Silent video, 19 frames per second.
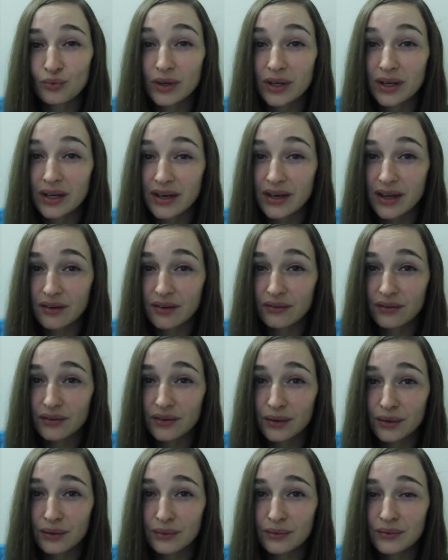written down
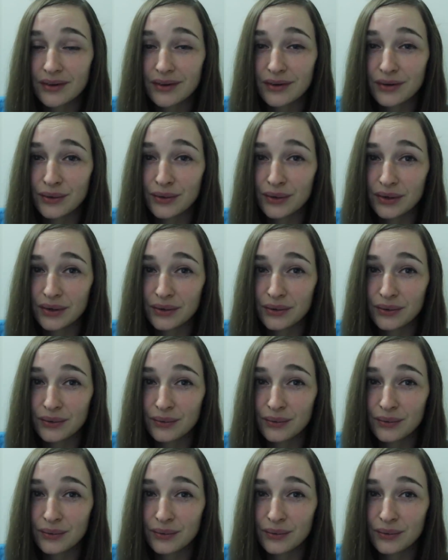for you that you could